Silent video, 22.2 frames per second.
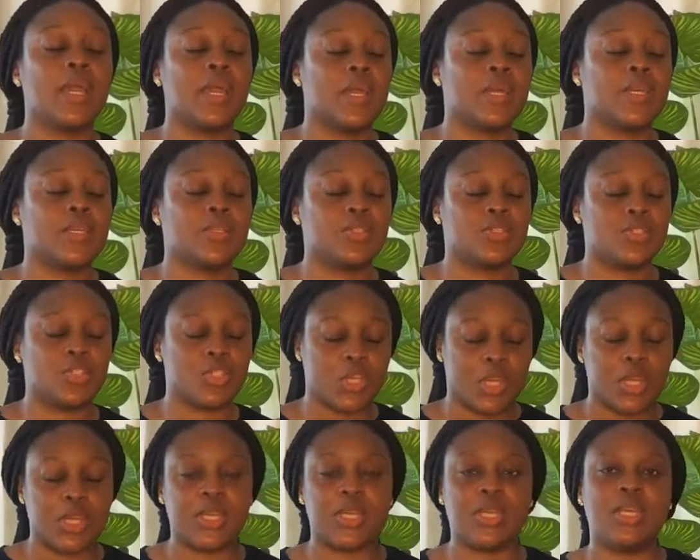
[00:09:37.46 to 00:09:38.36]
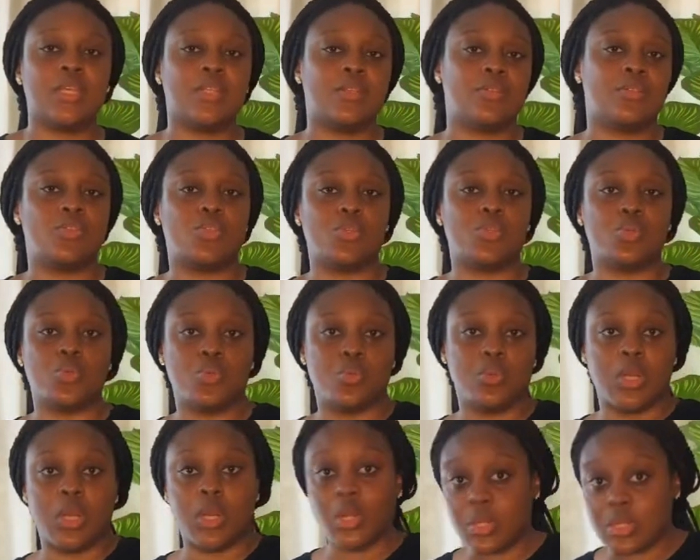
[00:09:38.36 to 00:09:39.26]
journey to
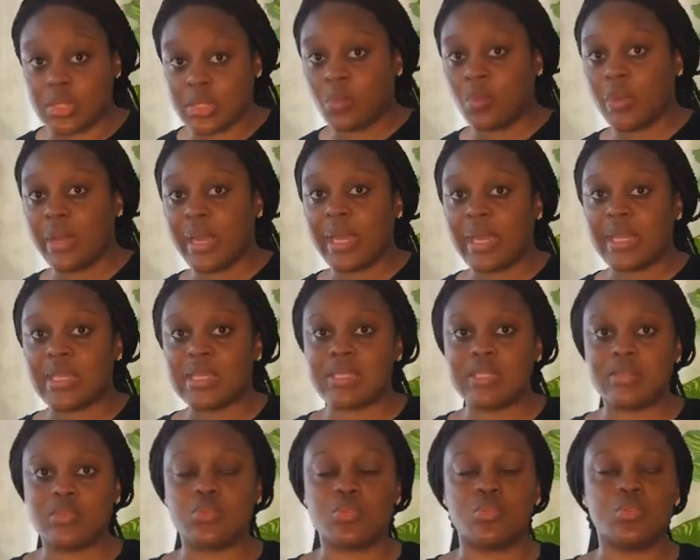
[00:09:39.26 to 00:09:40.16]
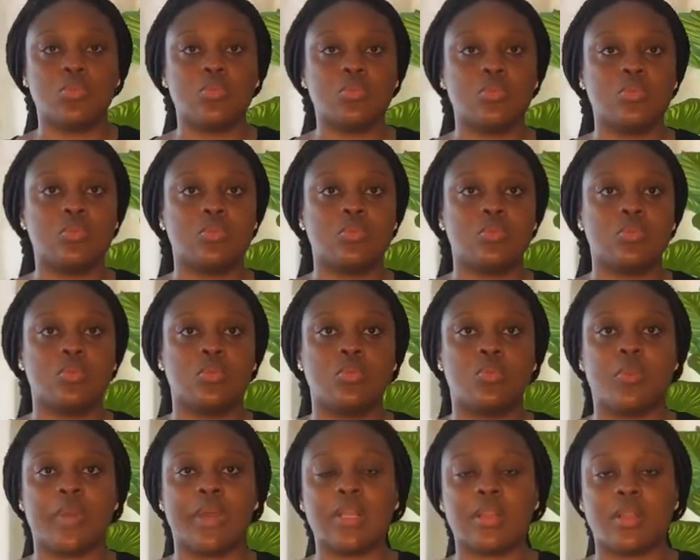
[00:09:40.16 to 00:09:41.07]
losing weight, to
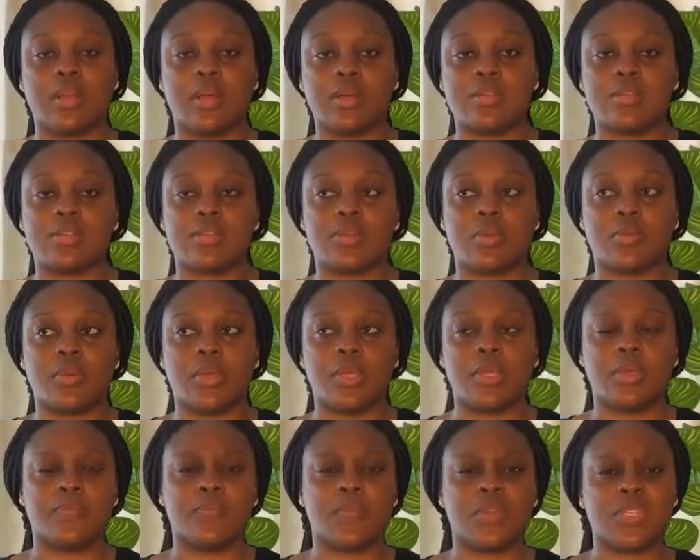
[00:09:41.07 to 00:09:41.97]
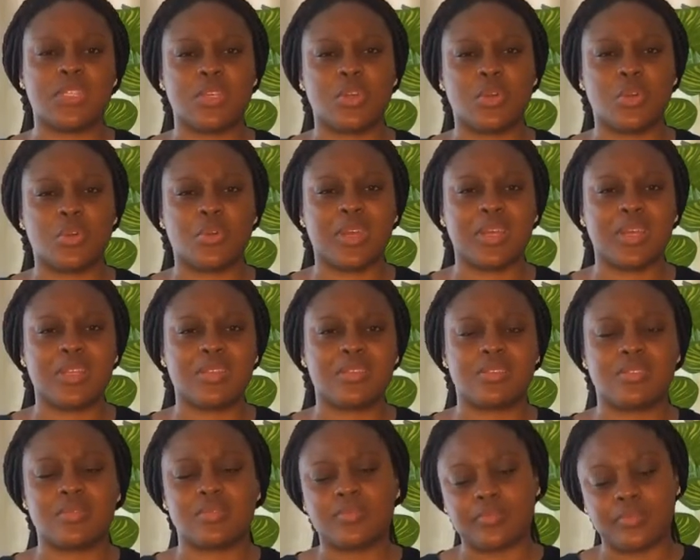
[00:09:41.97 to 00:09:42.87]
weight loss, sorry. Is it correct?
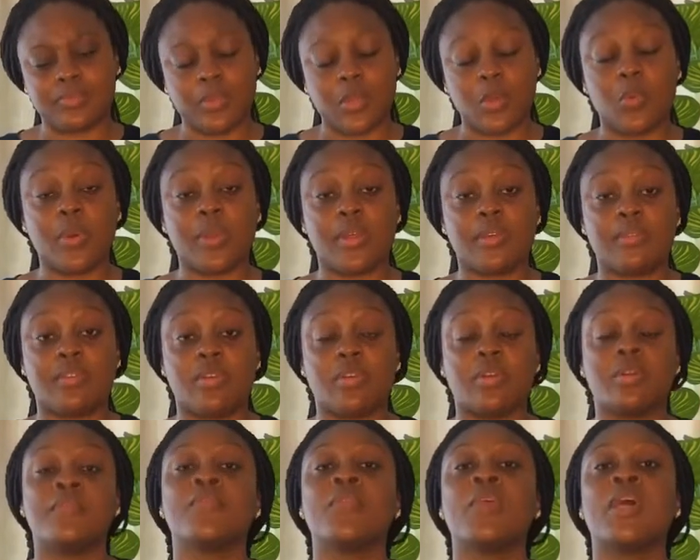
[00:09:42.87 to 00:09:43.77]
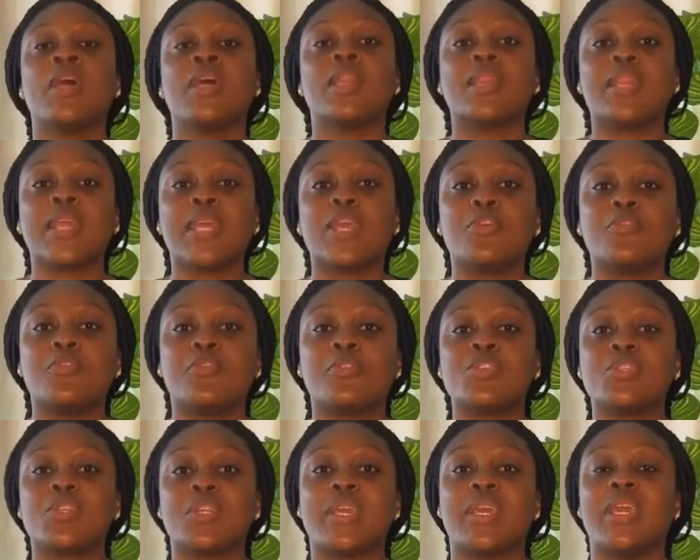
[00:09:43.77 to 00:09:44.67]
Whatever. Thank you for
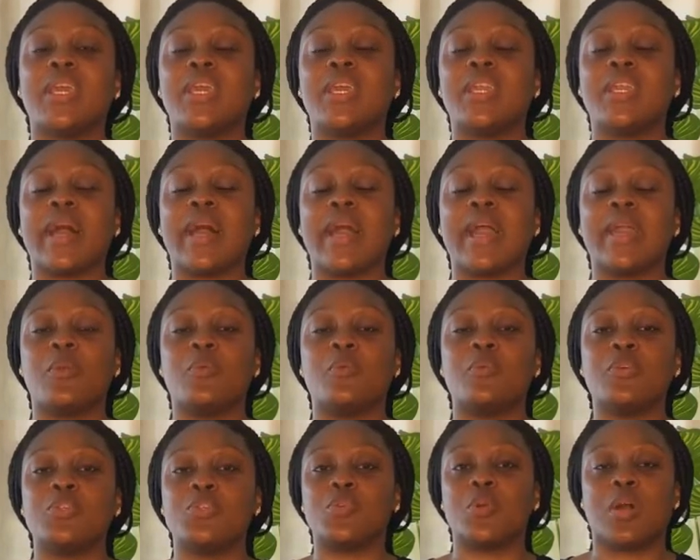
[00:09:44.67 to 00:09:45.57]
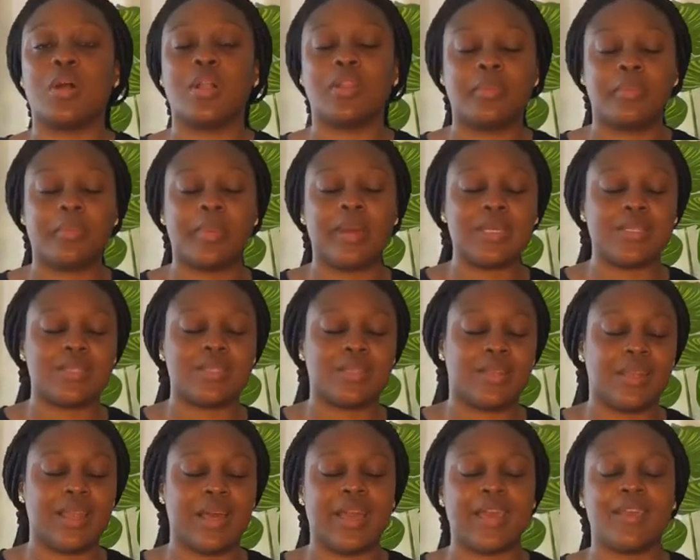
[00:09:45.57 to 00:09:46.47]
tuning in. I wish you all the best in
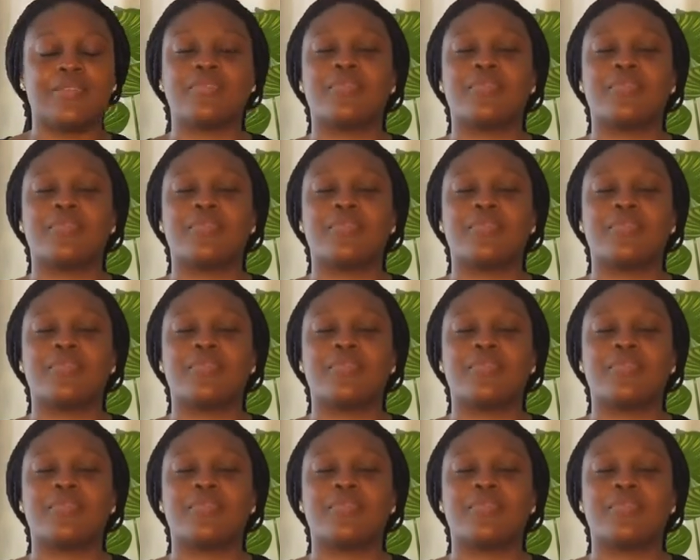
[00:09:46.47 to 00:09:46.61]
life.